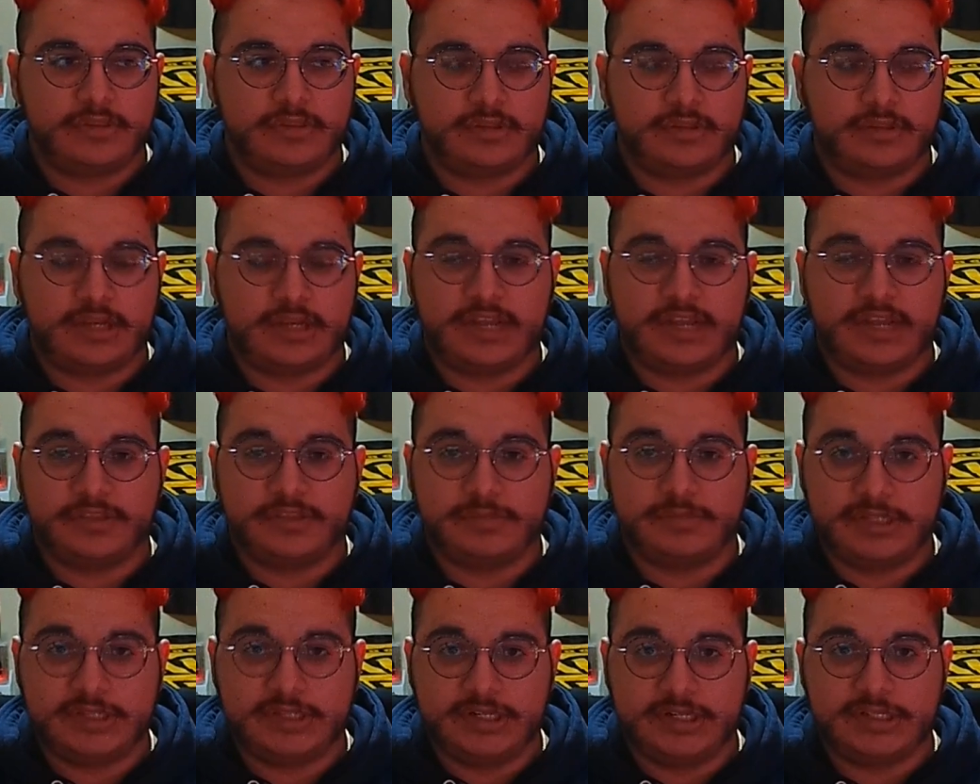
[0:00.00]
Gotham
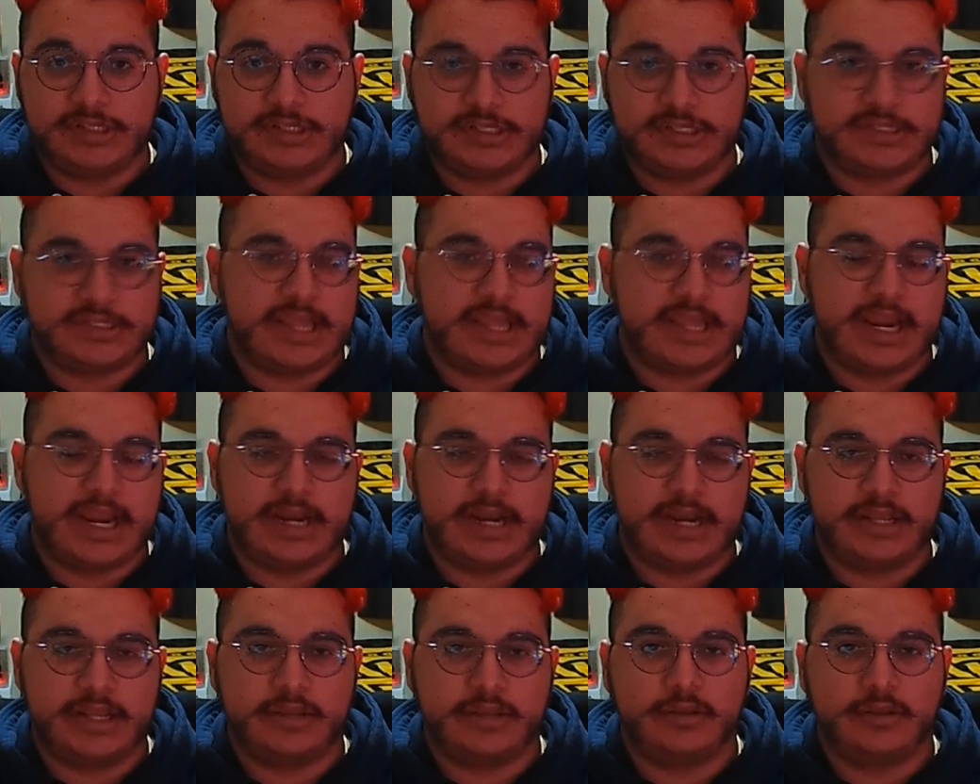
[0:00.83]
City
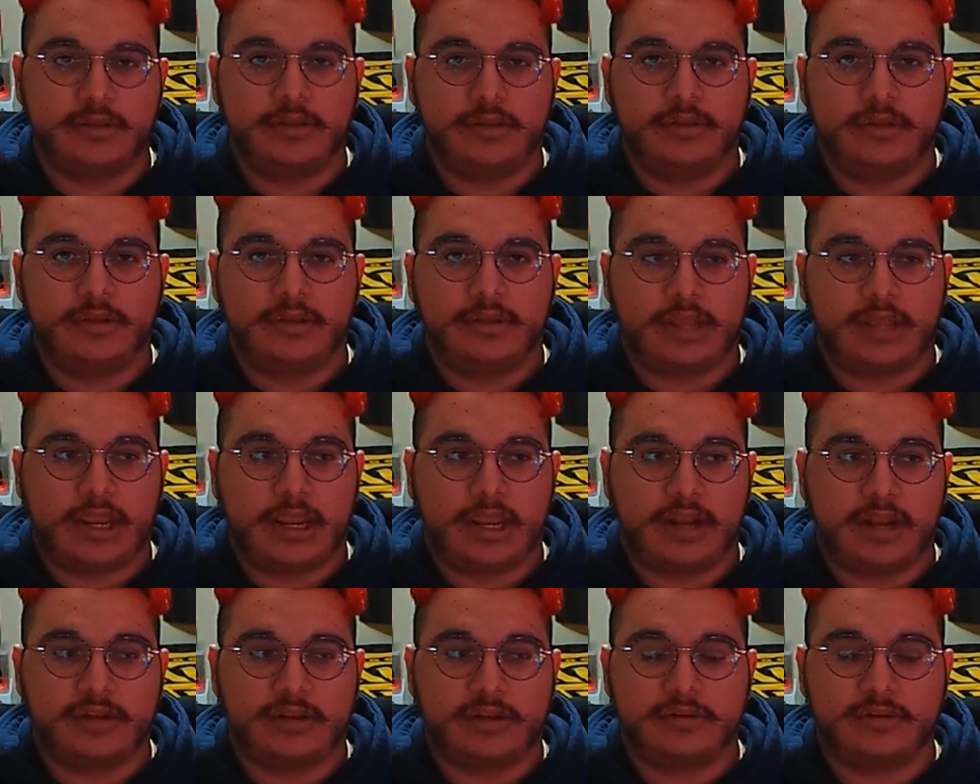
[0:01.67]
society
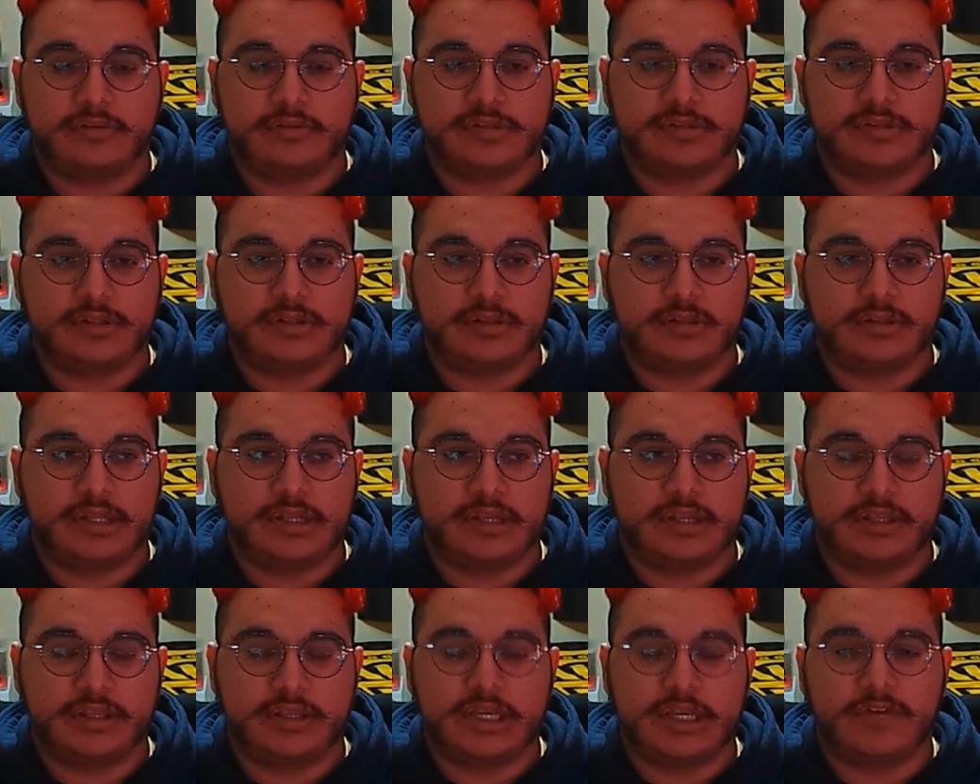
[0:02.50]
and a lot
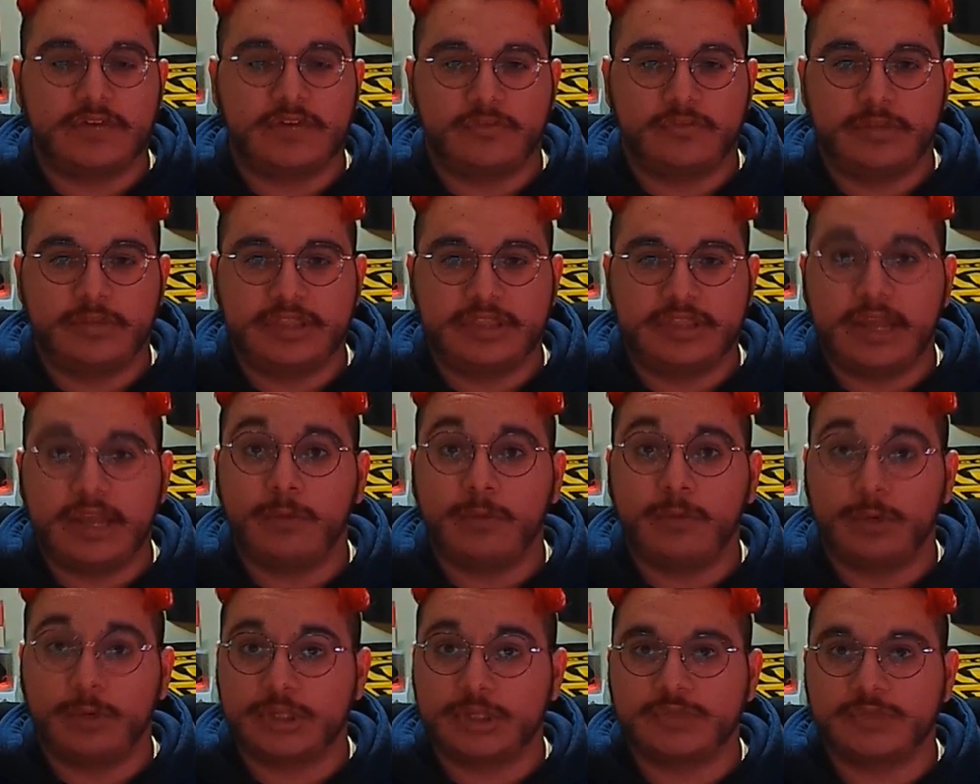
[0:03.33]
of the government that
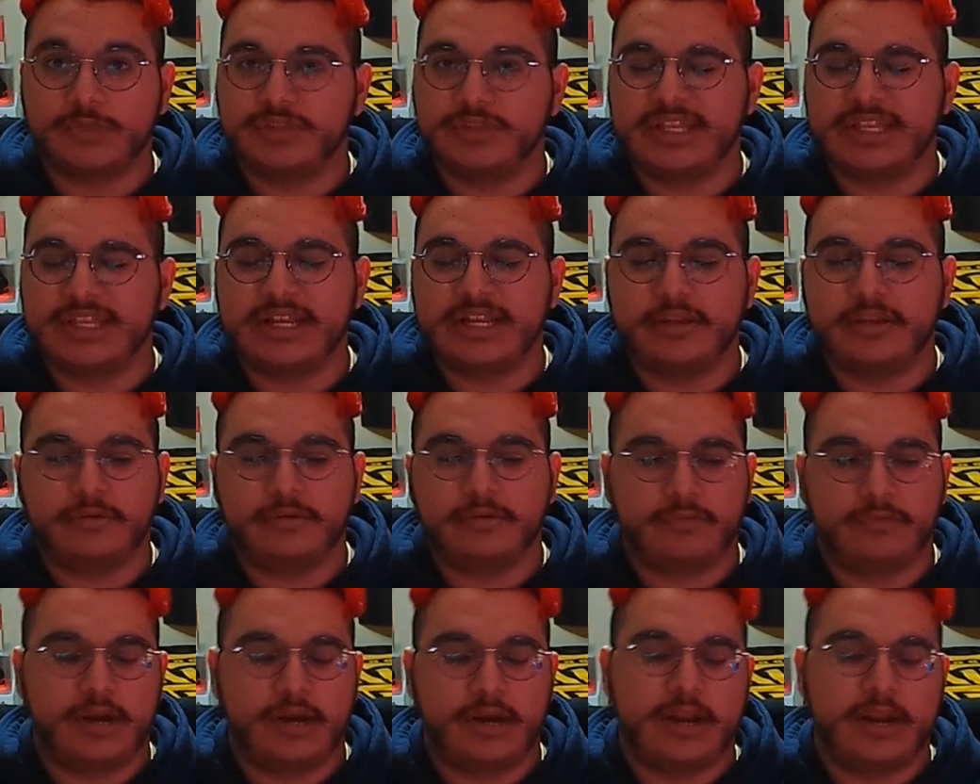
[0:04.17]
works within it,
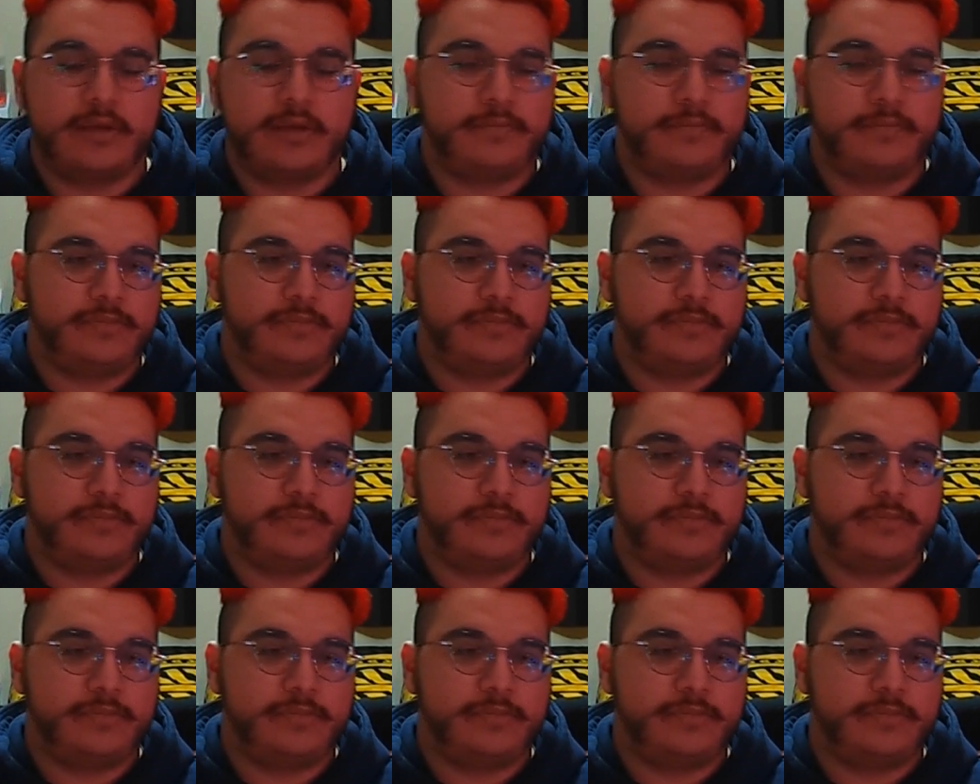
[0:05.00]
right?